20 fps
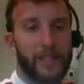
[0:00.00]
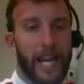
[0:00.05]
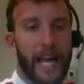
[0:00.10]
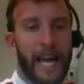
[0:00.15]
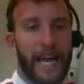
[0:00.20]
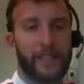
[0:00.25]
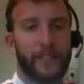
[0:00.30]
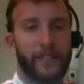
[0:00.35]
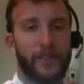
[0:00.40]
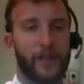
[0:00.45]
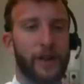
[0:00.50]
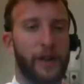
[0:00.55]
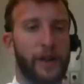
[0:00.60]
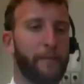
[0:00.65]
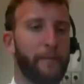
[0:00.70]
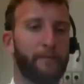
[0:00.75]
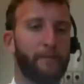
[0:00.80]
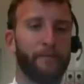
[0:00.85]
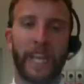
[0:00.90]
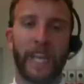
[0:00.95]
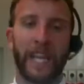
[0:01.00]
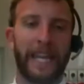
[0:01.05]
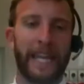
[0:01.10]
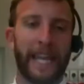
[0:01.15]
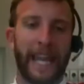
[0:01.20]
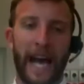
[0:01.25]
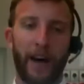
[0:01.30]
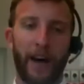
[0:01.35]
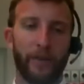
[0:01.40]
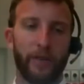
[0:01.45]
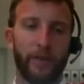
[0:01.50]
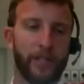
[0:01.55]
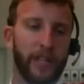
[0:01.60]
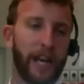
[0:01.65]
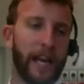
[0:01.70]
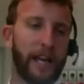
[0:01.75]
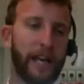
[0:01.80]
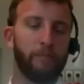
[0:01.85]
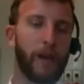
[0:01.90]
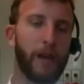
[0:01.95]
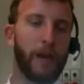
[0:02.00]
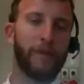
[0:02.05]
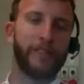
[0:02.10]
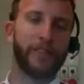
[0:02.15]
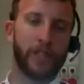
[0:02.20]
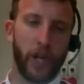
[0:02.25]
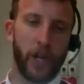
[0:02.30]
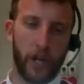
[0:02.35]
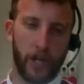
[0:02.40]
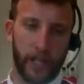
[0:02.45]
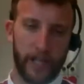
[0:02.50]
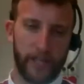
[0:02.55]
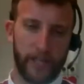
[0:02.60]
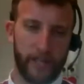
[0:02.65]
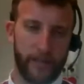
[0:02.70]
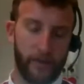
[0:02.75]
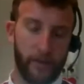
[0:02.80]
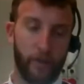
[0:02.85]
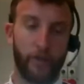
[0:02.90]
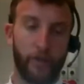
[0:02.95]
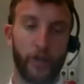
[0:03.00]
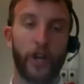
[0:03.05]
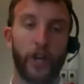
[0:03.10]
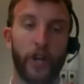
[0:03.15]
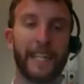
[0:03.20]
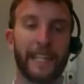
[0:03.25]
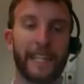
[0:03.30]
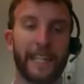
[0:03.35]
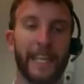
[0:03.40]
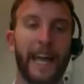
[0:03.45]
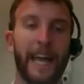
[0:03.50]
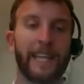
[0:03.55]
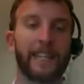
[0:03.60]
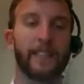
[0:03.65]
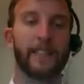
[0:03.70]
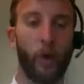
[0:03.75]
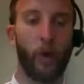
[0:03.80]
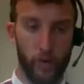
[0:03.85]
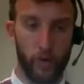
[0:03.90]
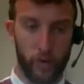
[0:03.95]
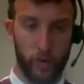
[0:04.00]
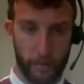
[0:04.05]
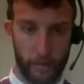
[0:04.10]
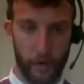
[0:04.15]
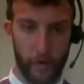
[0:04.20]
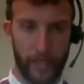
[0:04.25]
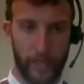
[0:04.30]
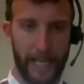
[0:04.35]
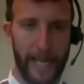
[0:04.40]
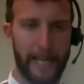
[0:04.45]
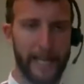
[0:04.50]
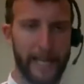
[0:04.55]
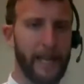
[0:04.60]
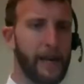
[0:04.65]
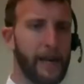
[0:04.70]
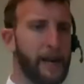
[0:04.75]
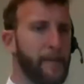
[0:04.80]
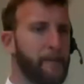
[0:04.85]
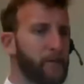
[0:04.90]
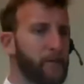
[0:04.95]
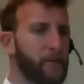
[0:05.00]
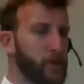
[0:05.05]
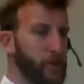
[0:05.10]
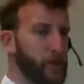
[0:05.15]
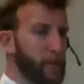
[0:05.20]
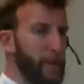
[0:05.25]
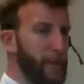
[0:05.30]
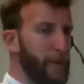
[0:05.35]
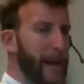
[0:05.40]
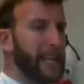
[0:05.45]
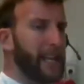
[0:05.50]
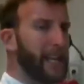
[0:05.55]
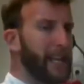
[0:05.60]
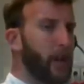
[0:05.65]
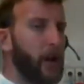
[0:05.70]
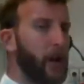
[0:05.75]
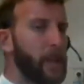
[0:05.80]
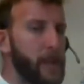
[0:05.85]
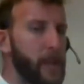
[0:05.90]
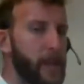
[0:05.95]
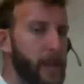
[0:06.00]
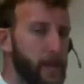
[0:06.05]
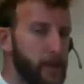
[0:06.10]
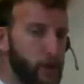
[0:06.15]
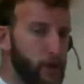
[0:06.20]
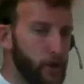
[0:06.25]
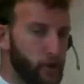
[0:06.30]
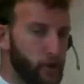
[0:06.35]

the gelato, take it out, and maybe stock it. So you don't need the night mode, okay? So depending on the